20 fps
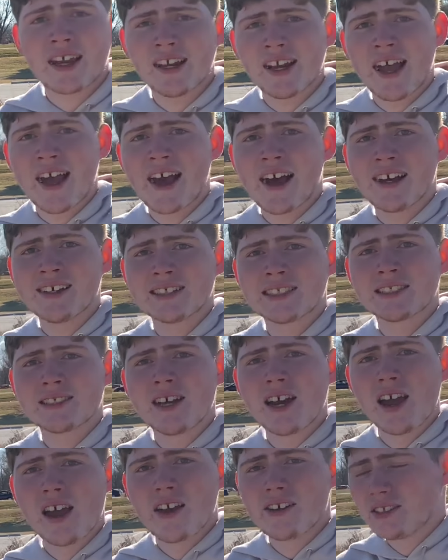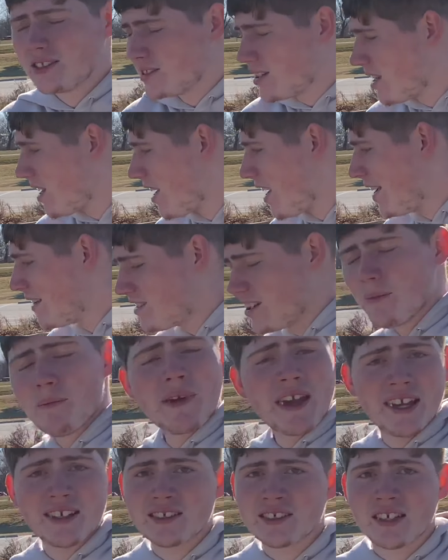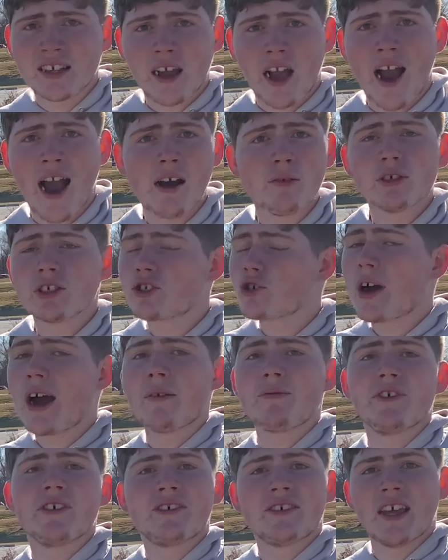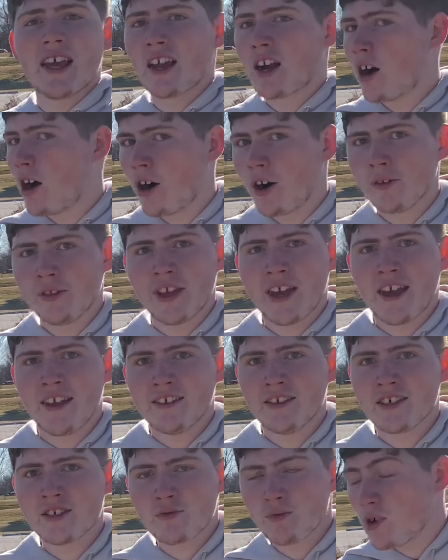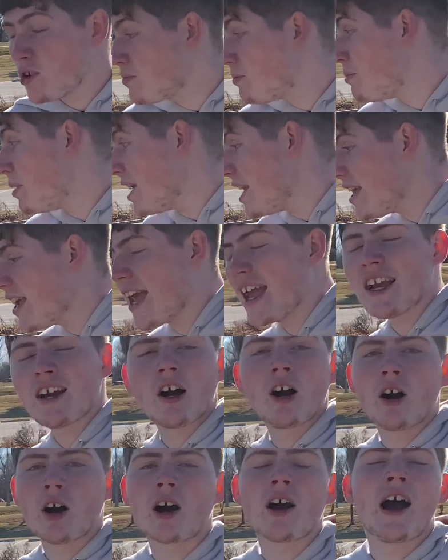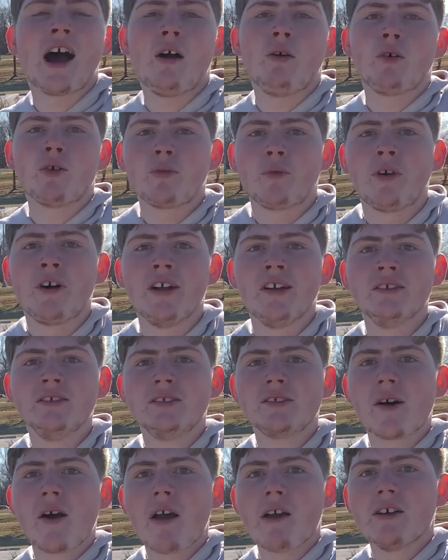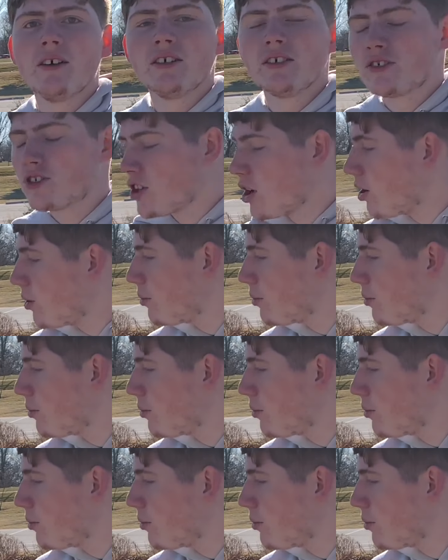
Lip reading: has, it's amazing. I would drive this thing all day. This would be a car I would want. So